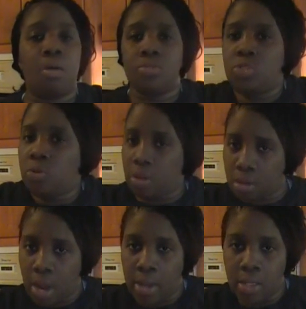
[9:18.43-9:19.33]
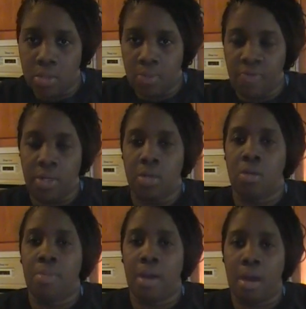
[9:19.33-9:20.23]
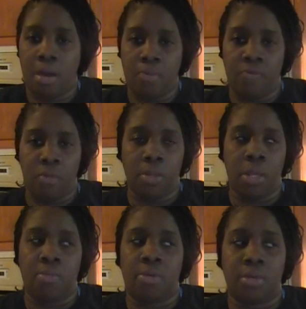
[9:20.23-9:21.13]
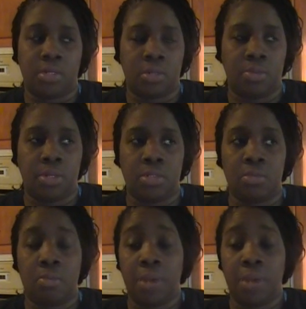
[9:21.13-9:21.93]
Sure, I can do a video about how I formulate my recipes.